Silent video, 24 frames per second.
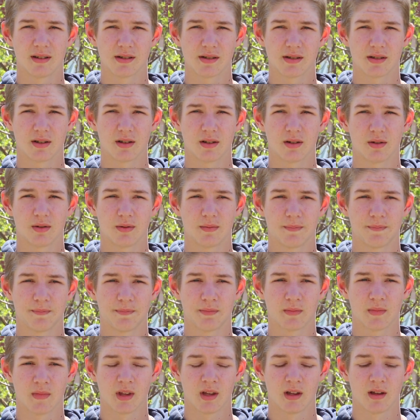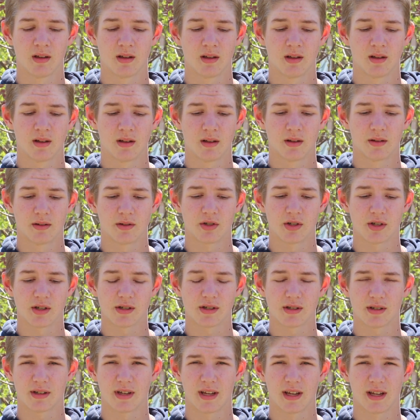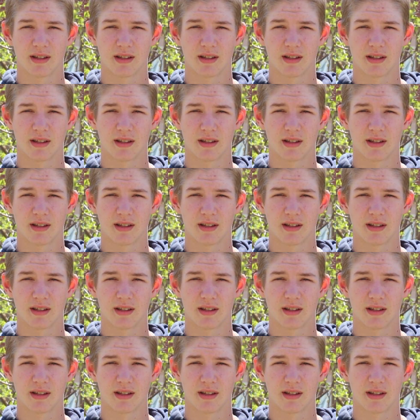So just